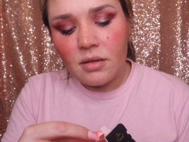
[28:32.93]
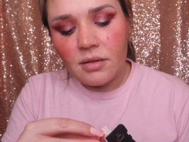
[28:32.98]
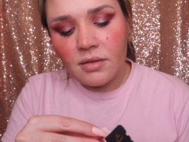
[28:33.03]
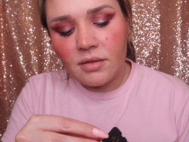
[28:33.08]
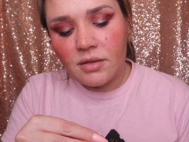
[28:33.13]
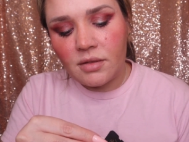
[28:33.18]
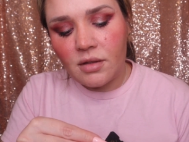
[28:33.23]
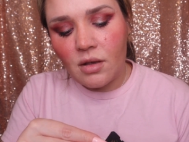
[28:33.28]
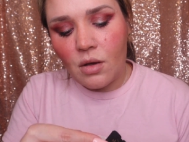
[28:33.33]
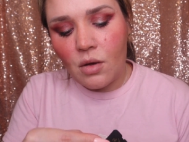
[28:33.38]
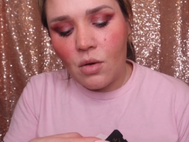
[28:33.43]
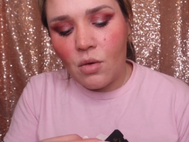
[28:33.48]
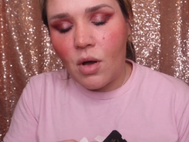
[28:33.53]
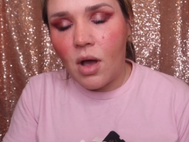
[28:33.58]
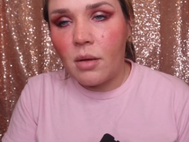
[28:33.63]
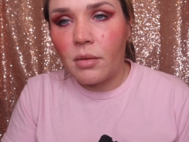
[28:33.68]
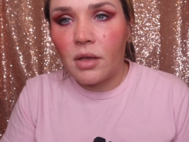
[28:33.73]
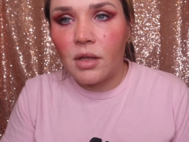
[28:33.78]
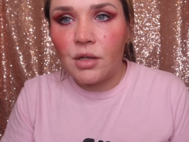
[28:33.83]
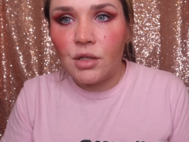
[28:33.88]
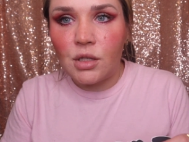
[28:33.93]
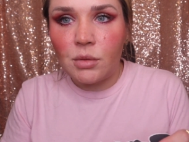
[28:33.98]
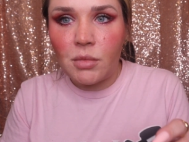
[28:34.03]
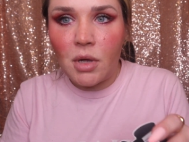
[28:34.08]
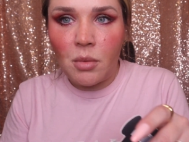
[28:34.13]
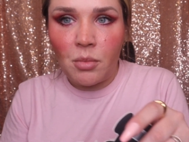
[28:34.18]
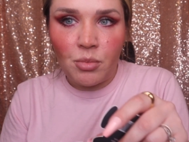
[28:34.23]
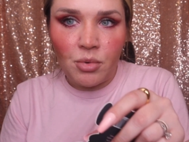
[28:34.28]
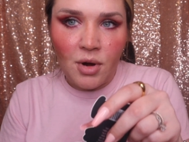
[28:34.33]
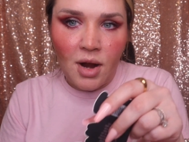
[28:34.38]
So I'm going to do
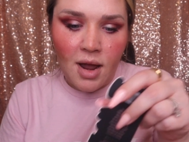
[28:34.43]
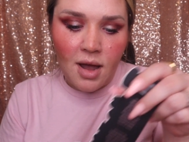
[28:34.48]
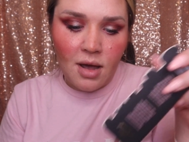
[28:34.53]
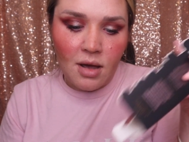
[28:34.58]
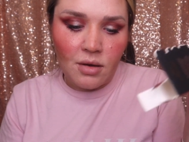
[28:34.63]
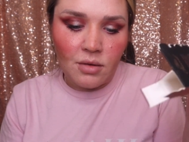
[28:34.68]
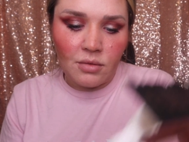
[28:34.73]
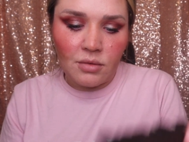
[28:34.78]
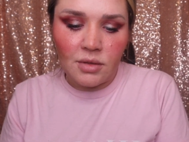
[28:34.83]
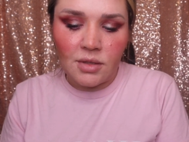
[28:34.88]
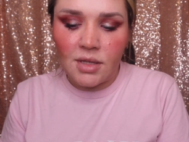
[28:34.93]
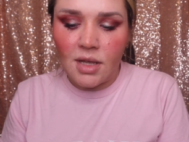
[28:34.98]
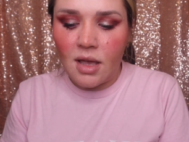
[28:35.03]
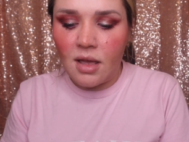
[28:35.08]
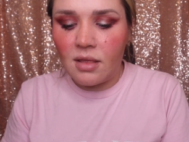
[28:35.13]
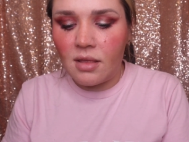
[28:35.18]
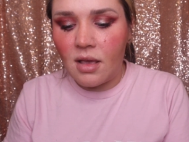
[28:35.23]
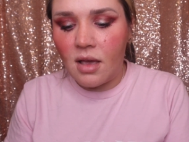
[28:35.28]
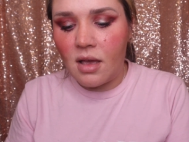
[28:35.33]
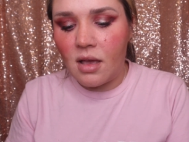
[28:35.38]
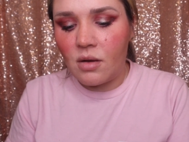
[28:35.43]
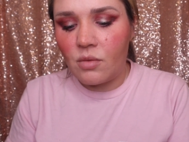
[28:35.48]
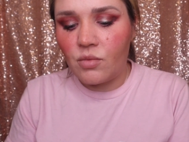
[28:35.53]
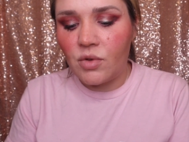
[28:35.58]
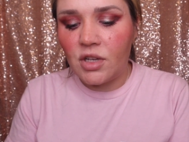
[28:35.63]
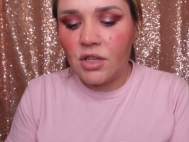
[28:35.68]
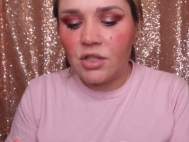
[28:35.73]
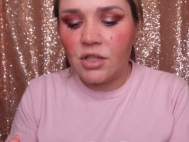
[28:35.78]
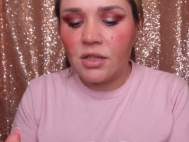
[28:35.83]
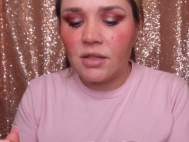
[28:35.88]
my brows and then
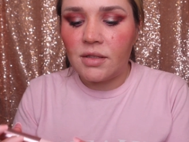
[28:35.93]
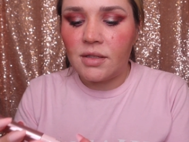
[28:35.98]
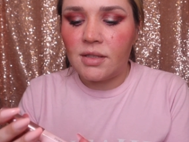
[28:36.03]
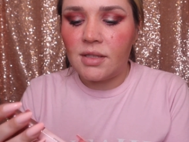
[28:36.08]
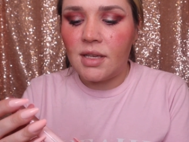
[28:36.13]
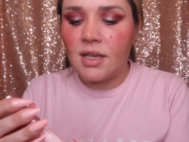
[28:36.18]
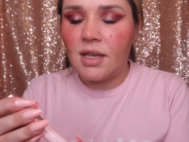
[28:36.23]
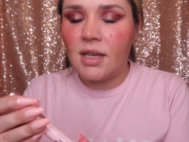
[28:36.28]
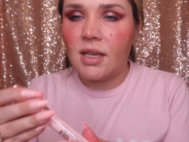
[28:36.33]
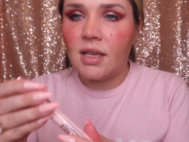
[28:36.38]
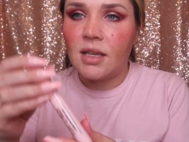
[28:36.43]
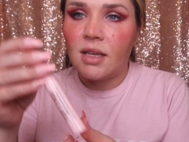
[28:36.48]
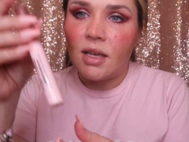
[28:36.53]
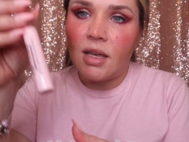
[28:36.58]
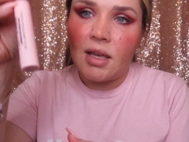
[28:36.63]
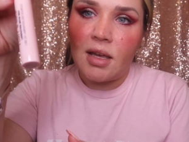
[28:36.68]
we shall see